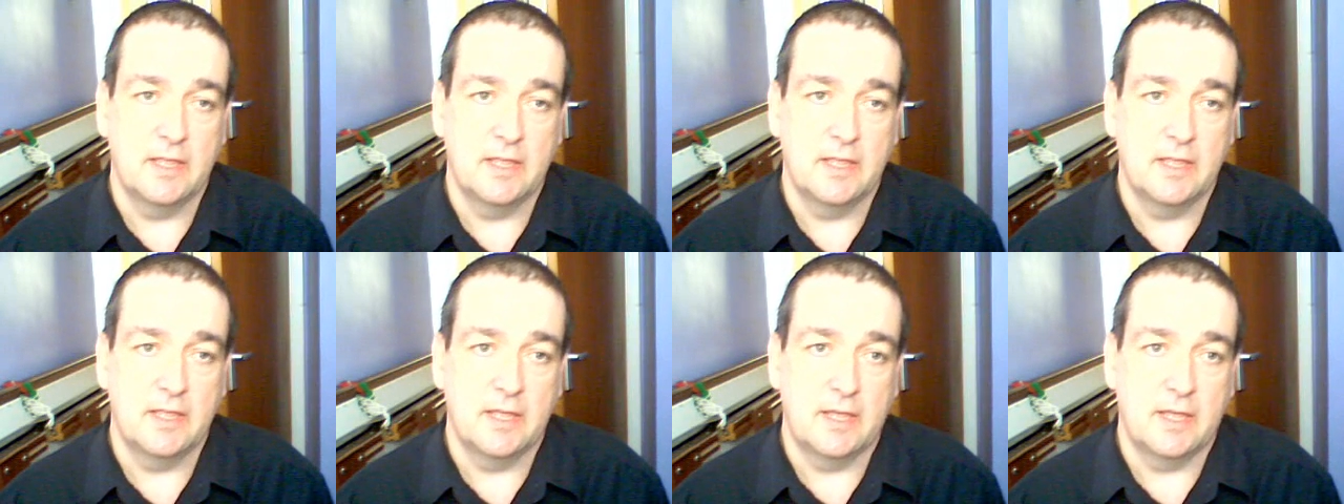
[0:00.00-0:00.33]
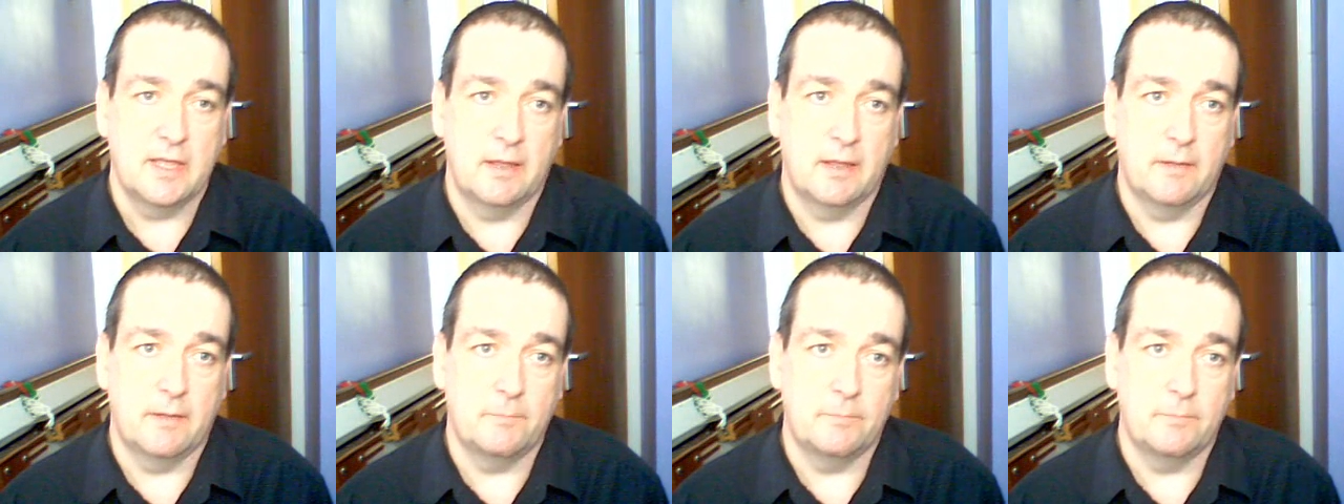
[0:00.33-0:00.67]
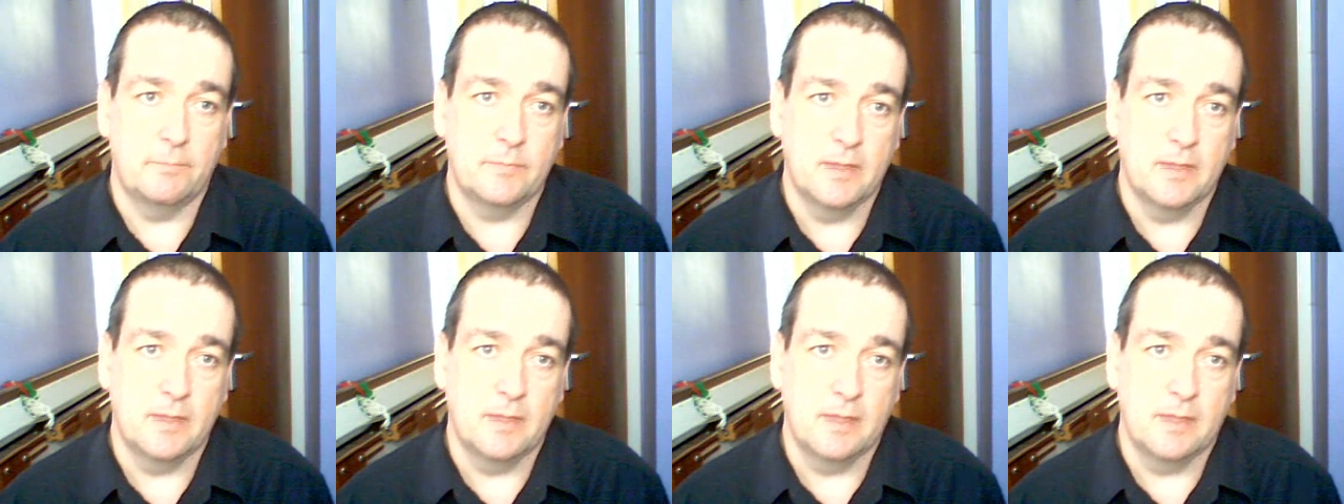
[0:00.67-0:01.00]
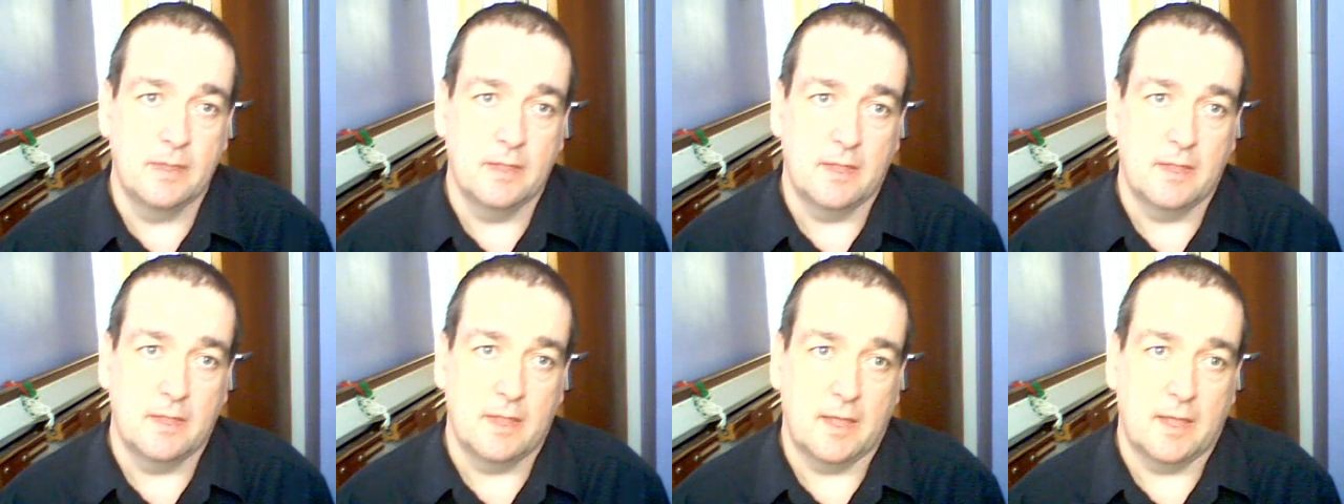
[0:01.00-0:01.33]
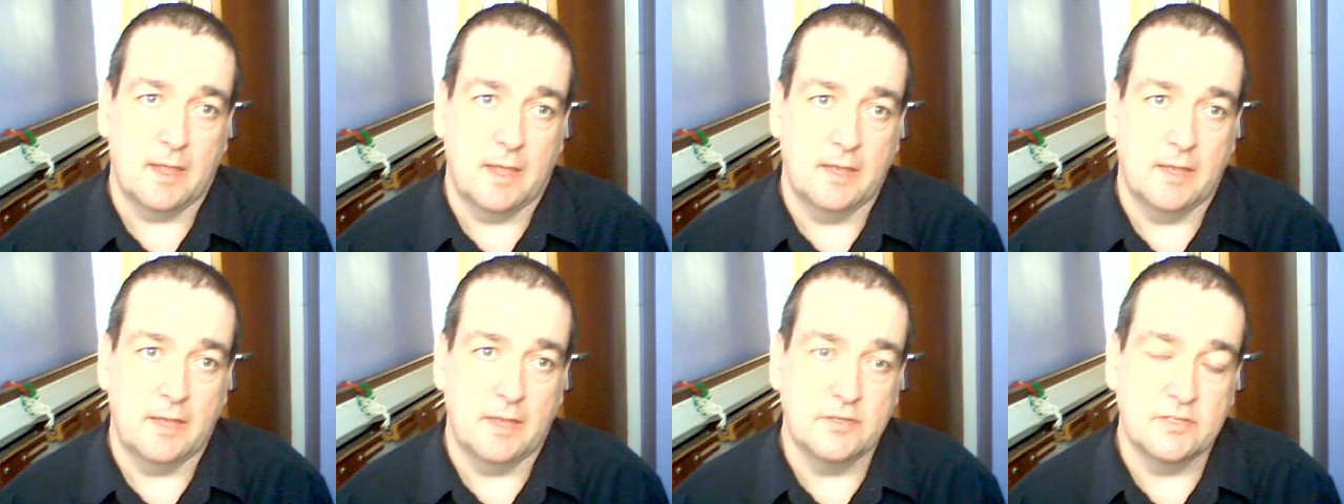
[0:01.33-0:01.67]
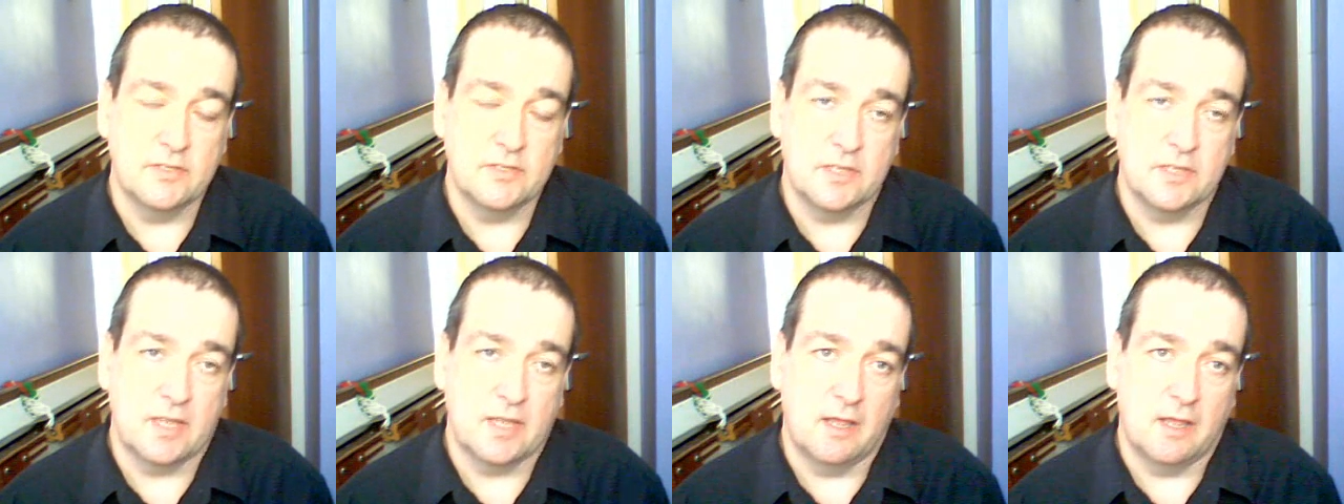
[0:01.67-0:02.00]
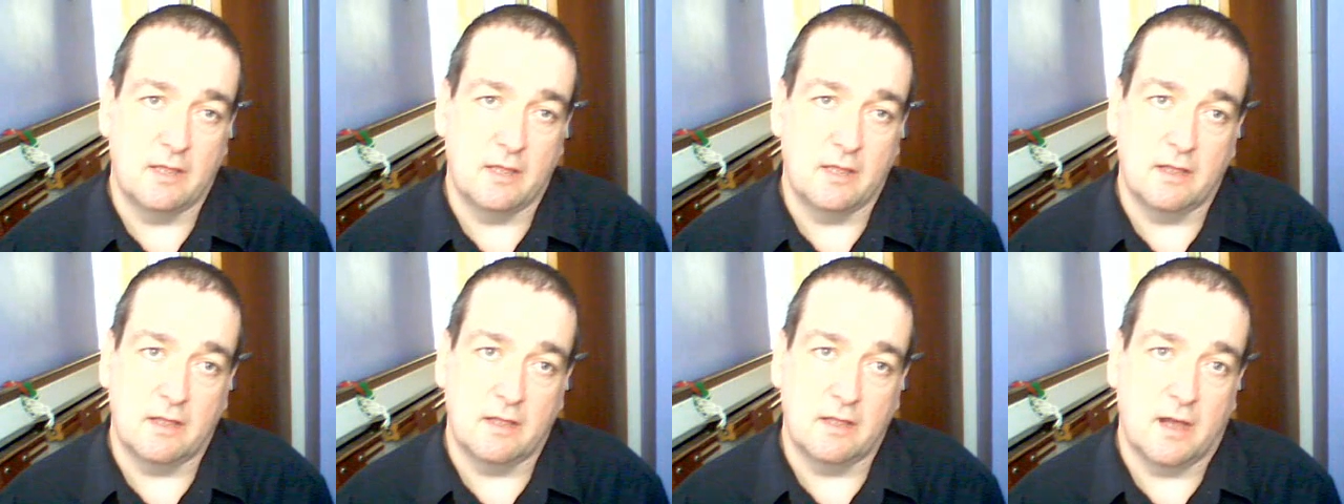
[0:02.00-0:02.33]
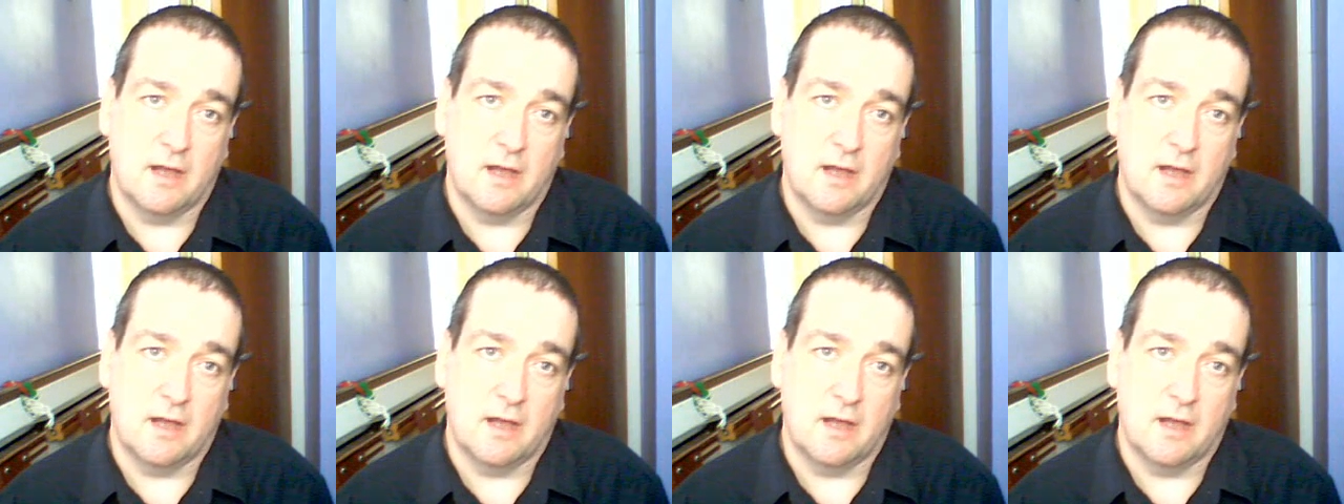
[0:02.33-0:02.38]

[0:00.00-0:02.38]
Um, and uh,